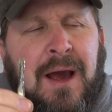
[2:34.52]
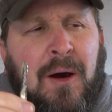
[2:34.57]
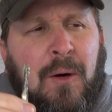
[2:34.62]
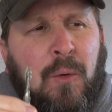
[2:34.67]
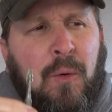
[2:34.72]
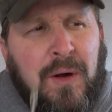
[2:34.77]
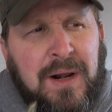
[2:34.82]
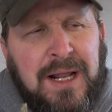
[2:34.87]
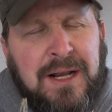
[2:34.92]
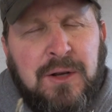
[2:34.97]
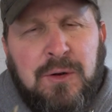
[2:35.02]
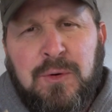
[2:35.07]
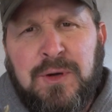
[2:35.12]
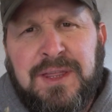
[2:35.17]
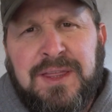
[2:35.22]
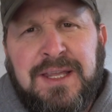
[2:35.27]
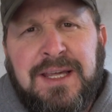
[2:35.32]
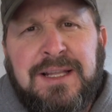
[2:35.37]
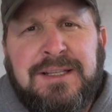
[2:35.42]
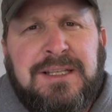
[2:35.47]
What I do
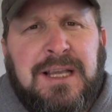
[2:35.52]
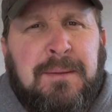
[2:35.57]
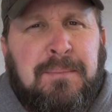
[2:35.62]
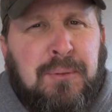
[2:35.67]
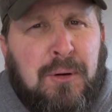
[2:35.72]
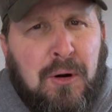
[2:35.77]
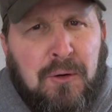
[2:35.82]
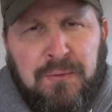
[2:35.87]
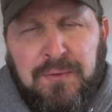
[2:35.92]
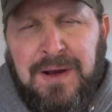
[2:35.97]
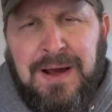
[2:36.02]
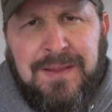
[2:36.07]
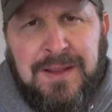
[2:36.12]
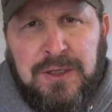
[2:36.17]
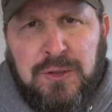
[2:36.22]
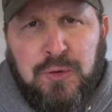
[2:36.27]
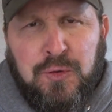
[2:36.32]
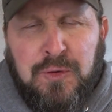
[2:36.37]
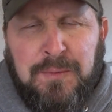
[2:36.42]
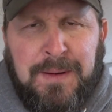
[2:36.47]
with it's a
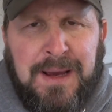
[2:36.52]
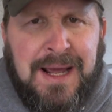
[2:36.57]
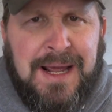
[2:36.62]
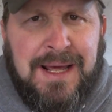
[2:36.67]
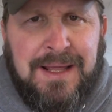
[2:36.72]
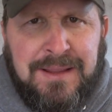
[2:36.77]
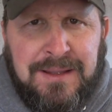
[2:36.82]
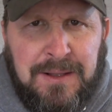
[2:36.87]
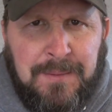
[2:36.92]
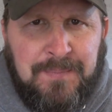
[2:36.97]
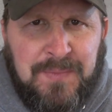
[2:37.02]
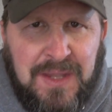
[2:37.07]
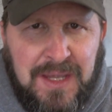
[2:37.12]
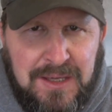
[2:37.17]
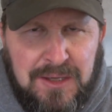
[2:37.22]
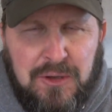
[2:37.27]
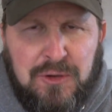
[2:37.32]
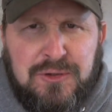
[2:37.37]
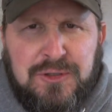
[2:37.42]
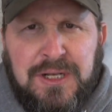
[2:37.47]
profiling tool path.
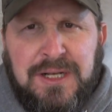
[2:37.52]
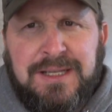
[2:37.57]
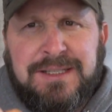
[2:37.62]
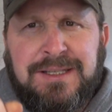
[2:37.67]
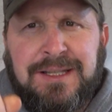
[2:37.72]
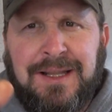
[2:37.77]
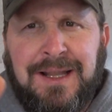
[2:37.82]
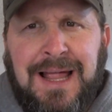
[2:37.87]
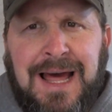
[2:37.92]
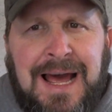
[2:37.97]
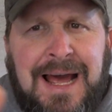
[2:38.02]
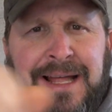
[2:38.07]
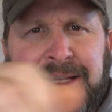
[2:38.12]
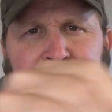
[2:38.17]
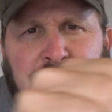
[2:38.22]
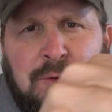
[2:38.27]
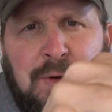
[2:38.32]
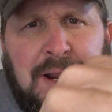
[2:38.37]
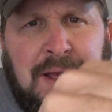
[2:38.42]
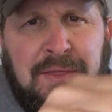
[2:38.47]
It usually does the lines
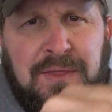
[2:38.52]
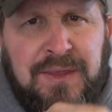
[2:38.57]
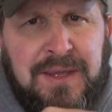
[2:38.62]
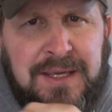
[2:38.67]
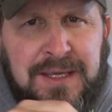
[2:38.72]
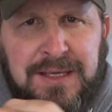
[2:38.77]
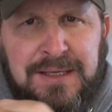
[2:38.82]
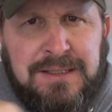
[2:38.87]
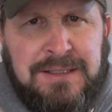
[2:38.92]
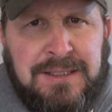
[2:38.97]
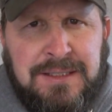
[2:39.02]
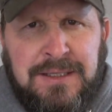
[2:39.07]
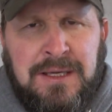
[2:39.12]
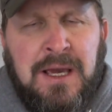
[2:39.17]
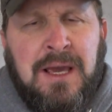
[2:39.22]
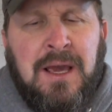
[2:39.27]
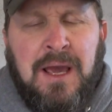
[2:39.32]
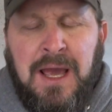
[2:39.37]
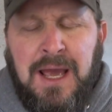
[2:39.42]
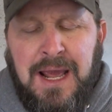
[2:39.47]
around things,
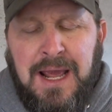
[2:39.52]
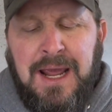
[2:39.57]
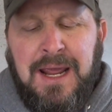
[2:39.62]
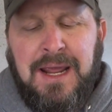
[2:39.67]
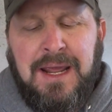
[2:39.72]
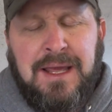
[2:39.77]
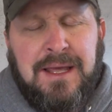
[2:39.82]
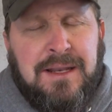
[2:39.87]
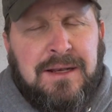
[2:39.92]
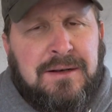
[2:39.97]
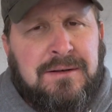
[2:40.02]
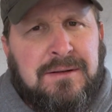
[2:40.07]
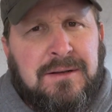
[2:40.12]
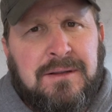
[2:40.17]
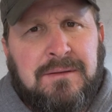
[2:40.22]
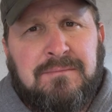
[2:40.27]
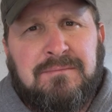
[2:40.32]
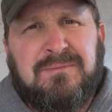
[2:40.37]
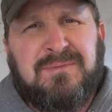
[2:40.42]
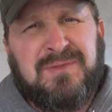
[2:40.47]
and
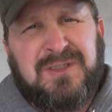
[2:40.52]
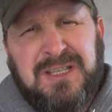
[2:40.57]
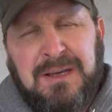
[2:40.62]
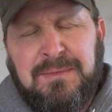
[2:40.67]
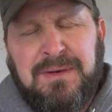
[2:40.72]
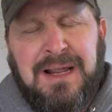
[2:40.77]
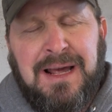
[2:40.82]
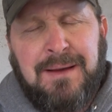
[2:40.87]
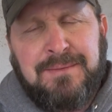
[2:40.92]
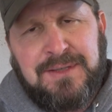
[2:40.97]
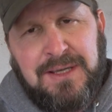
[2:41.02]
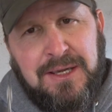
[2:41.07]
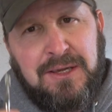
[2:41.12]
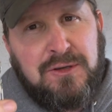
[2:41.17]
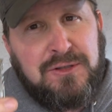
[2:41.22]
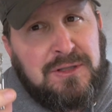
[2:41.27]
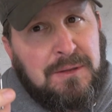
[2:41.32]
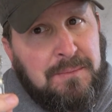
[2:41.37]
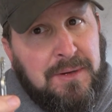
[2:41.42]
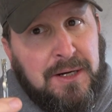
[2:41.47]
sometimes I
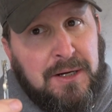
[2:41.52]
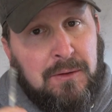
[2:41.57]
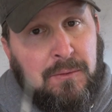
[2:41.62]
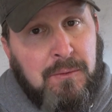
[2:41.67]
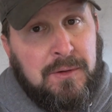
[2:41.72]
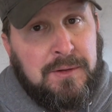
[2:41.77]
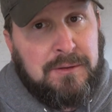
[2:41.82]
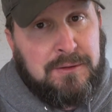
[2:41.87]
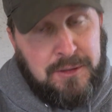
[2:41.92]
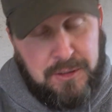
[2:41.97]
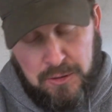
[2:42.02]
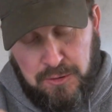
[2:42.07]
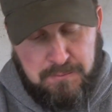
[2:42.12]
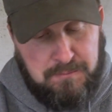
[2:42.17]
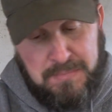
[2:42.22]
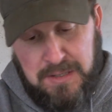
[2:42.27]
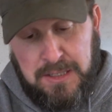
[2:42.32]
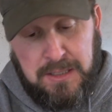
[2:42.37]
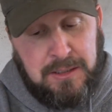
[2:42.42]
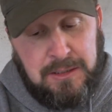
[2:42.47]
use the bigger one to
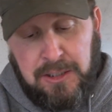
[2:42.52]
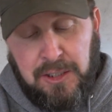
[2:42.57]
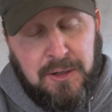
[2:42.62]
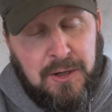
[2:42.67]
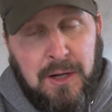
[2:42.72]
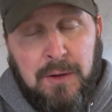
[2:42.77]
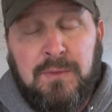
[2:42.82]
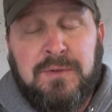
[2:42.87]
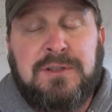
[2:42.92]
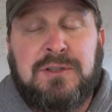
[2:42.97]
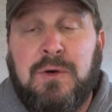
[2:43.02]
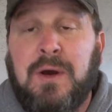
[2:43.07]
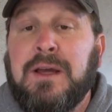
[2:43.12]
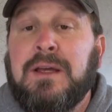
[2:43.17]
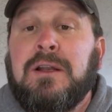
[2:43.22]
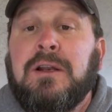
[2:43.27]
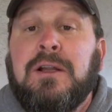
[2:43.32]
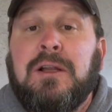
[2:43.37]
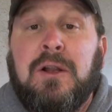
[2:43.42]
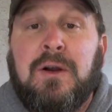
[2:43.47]
be a clearing one so I
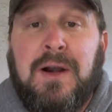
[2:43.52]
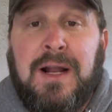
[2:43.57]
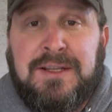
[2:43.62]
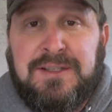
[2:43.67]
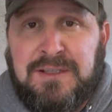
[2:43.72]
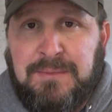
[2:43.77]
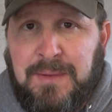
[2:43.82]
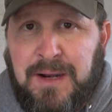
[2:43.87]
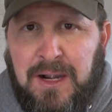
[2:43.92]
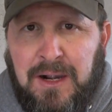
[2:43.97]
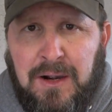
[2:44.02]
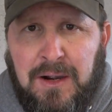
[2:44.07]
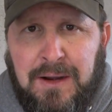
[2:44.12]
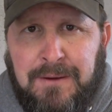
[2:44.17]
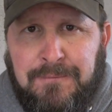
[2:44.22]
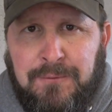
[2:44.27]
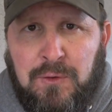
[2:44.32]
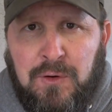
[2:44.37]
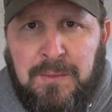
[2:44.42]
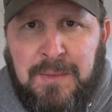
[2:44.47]
can clear out some area
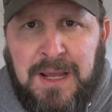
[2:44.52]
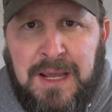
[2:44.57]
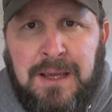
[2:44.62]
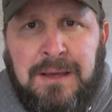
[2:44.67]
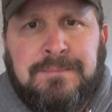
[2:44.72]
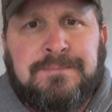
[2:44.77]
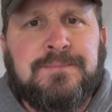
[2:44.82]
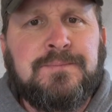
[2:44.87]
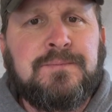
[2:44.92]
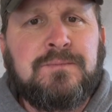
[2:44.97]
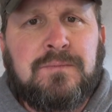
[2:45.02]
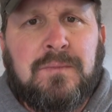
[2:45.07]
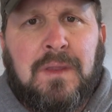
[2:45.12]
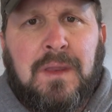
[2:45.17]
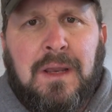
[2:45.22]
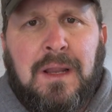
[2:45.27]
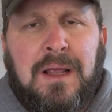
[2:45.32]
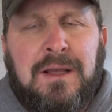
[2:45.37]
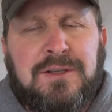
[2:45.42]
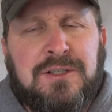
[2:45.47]
for me,
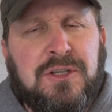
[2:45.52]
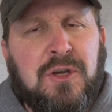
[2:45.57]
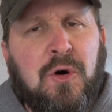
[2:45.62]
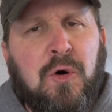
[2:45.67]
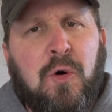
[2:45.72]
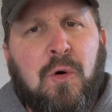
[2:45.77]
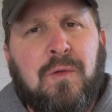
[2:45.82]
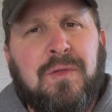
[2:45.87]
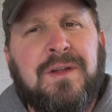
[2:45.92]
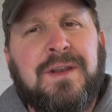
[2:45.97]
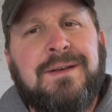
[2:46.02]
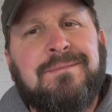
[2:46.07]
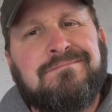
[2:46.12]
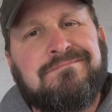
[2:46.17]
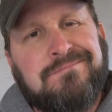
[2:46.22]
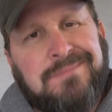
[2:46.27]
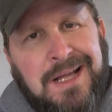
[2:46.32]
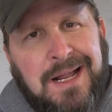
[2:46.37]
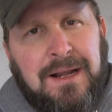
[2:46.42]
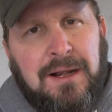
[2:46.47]
so the
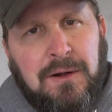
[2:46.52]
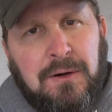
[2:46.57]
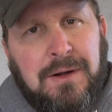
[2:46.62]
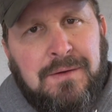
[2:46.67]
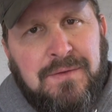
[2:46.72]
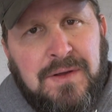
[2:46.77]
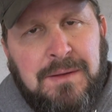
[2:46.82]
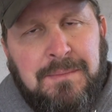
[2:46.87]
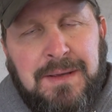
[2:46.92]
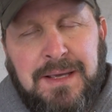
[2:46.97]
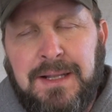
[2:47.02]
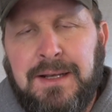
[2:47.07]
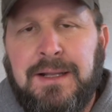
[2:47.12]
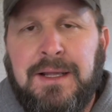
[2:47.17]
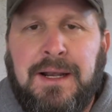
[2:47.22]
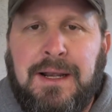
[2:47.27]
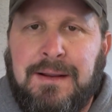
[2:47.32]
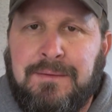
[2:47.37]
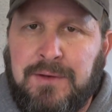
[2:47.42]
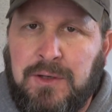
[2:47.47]
90-degree V-bit
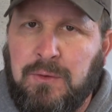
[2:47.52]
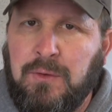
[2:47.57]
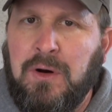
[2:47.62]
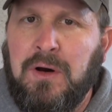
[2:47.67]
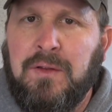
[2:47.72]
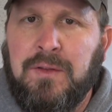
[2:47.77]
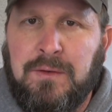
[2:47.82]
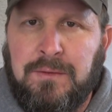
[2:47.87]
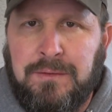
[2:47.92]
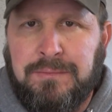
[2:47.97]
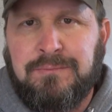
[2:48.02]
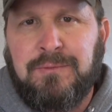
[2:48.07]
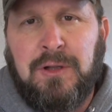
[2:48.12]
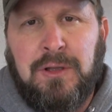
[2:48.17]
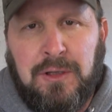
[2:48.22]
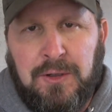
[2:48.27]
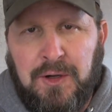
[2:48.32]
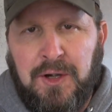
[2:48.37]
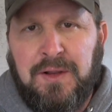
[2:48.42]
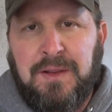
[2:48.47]
doesn't have to do all the
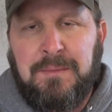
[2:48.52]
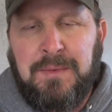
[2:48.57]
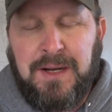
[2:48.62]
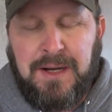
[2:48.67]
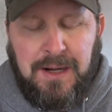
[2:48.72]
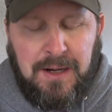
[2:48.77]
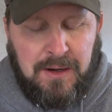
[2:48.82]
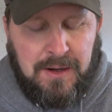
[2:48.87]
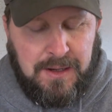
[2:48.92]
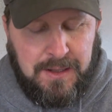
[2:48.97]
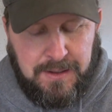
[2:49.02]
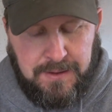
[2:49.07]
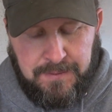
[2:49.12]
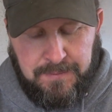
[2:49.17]
clearing the big area.